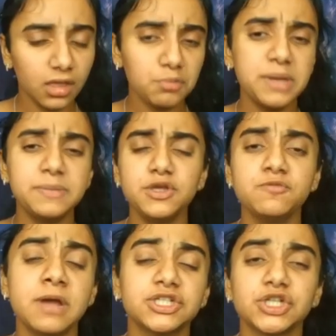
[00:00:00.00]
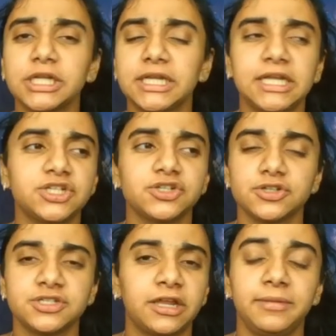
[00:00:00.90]
Maybe you measure it in inches or
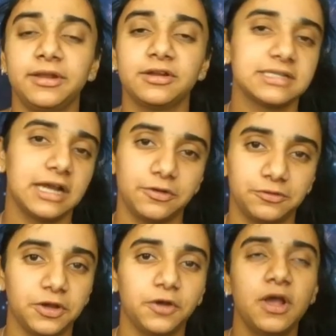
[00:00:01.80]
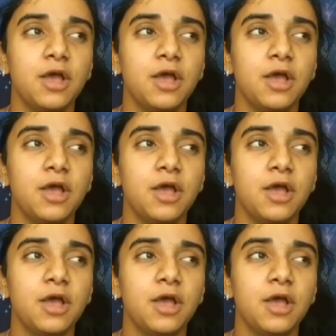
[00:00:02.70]
centimeters. I don't know.